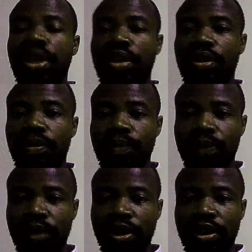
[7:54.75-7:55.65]
read.
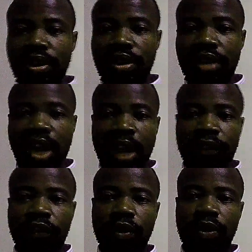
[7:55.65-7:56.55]

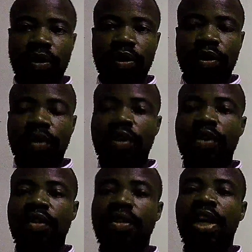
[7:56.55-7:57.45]
Therefore,
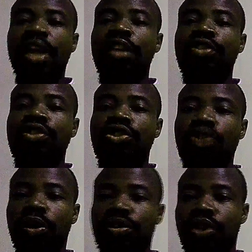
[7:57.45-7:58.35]
they
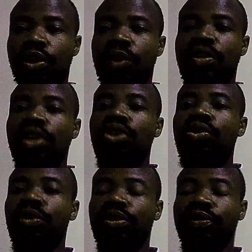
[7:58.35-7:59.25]
sought, or they
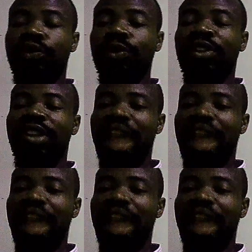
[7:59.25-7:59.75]
looked for